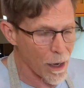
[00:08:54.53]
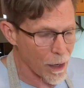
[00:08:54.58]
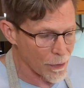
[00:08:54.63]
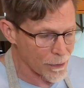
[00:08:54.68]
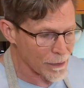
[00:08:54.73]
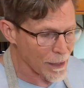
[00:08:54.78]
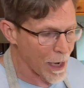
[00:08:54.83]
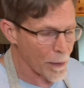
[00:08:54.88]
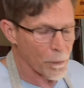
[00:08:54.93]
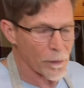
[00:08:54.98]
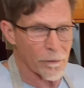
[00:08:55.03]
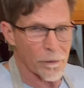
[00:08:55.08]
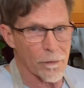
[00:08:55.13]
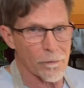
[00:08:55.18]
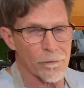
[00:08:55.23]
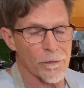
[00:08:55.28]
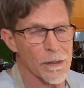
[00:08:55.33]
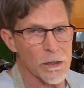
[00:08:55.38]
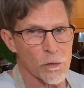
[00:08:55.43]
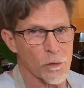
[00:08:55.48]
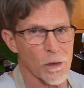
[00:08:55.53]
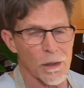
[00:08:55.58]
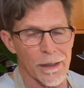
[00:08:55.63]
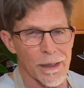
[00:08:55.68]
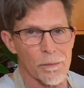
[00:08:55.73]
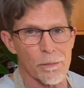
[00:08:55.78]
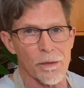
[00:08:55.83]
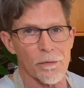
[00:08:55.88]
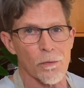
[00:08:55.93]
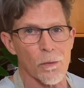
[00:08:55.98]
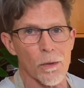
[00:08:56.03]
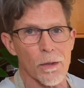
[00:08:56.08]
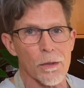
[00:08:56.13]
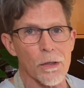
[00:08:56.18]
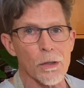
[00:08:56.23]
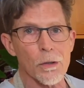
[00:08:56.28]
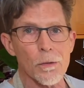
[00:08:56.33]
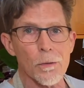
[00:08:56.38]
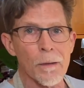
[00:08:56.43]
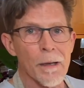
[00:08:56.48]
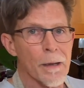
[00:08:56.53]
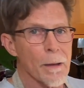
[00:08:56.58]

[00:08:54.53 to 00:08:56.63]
top of a fish fillet before you